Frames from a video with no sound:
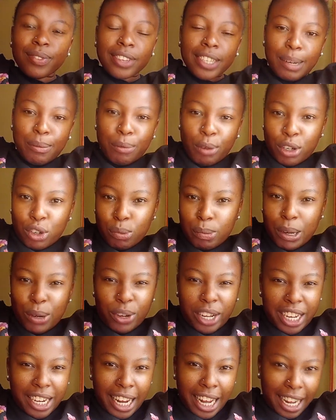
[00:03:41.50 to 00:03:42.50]
I'm going to be
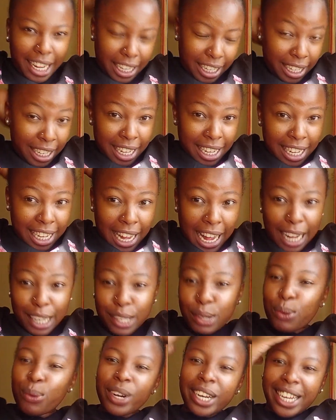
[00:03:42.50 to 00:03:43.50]
looking like a
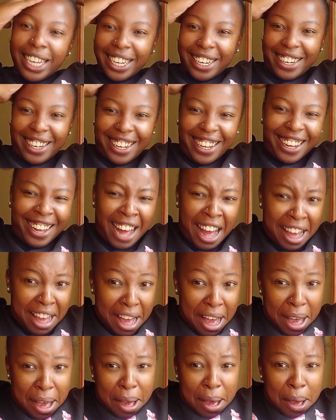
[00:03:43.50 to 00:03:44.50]
school kid.
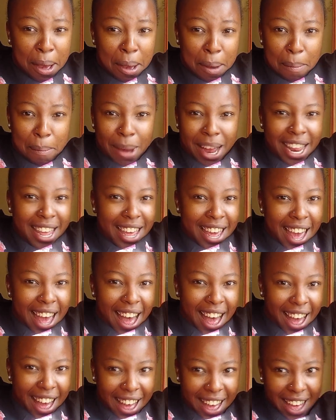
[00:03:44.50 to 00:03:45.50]
But
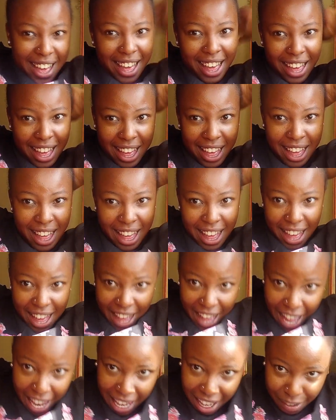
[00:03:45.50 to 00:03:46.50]

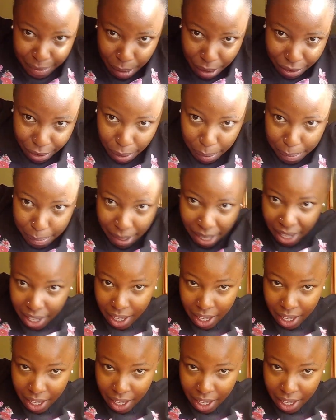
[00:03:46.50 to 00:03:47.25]
yeah, I love me for me.